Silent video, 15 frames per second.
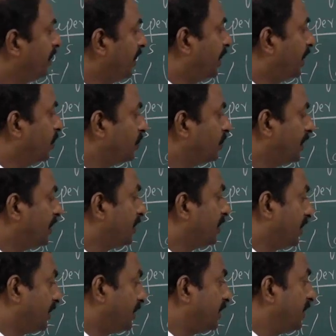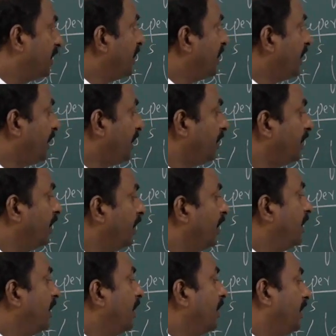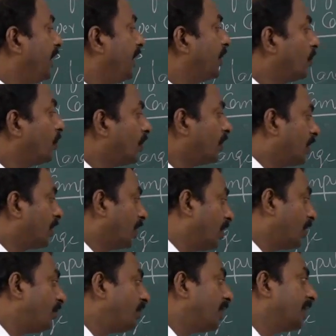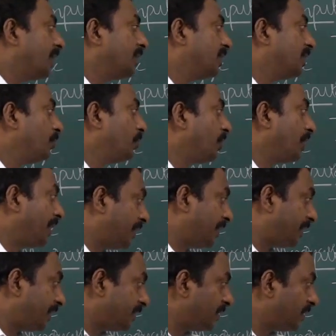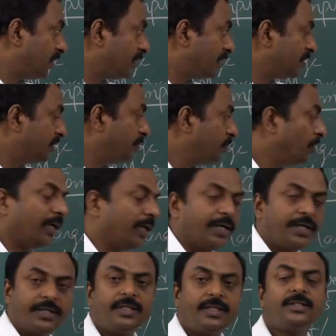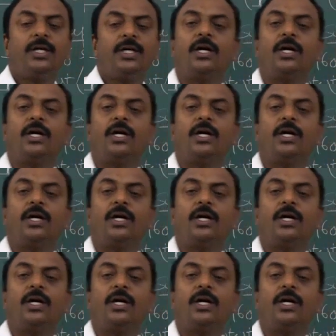they are using this in aircraft simulators. Simulators